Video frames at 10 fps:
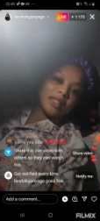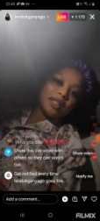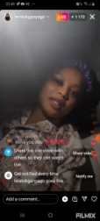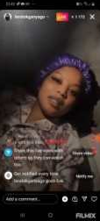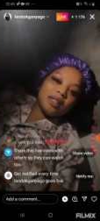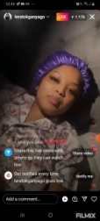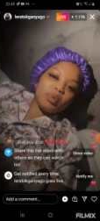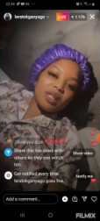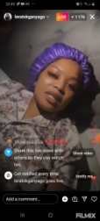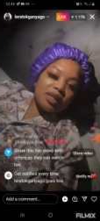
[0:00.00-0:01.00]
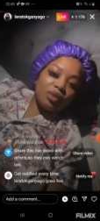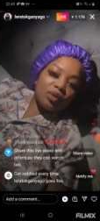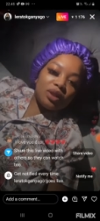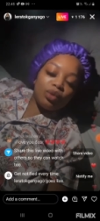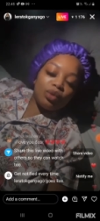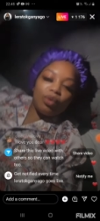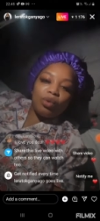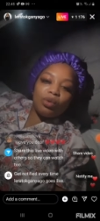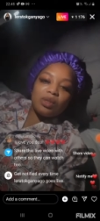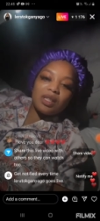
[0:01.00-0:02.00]
the bonnet or the
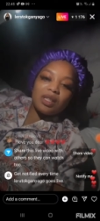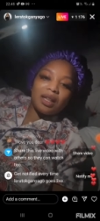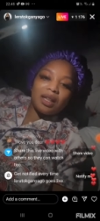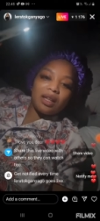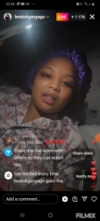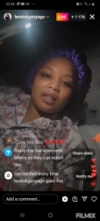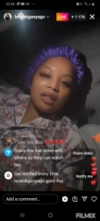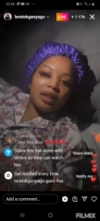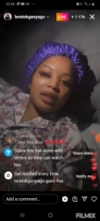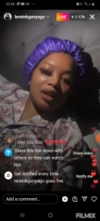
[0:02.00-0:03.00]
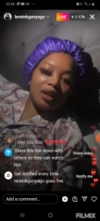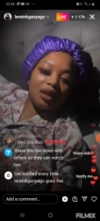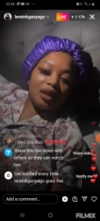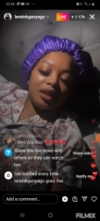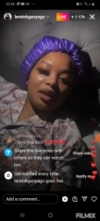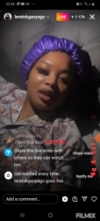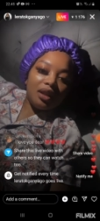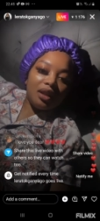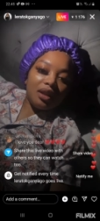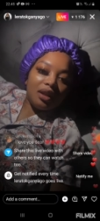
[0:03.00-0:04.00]
Tokuko strapping. Is it
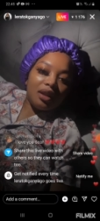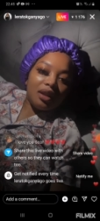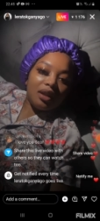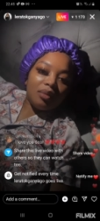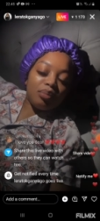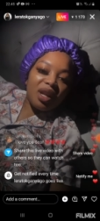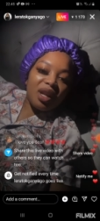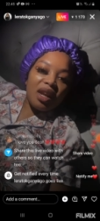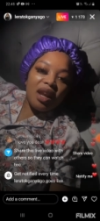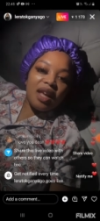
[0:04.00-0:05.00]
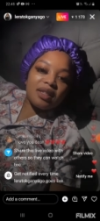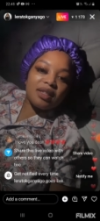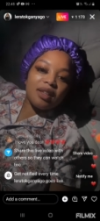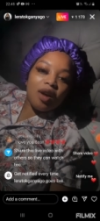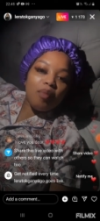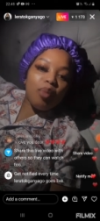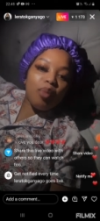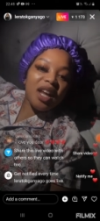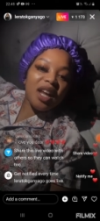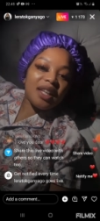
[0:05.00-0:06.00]
bonnet or bonnet? Bonnet.
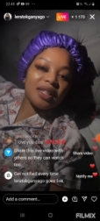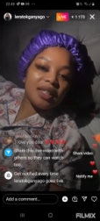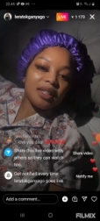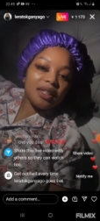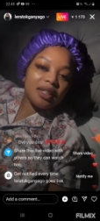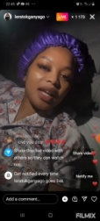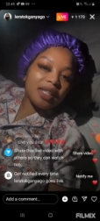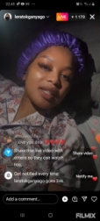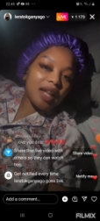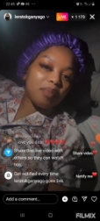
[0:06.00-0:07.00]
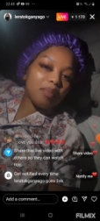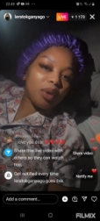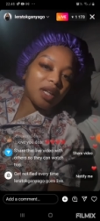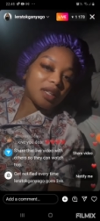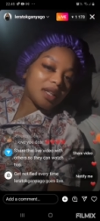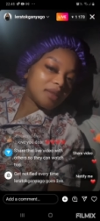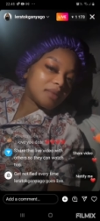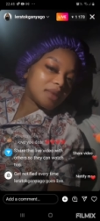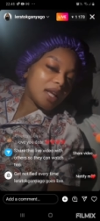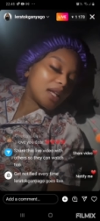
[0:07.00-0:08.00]
Bonnet, like isn't like bonnet,
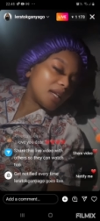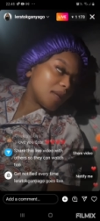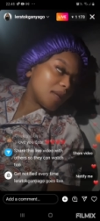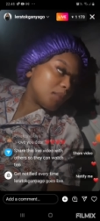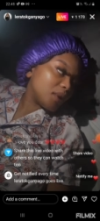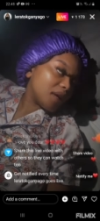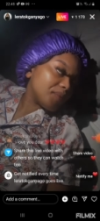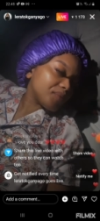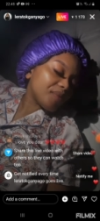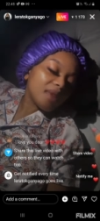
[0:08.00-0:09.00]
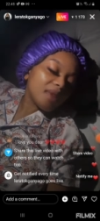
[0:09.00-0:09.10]
get like a bonnet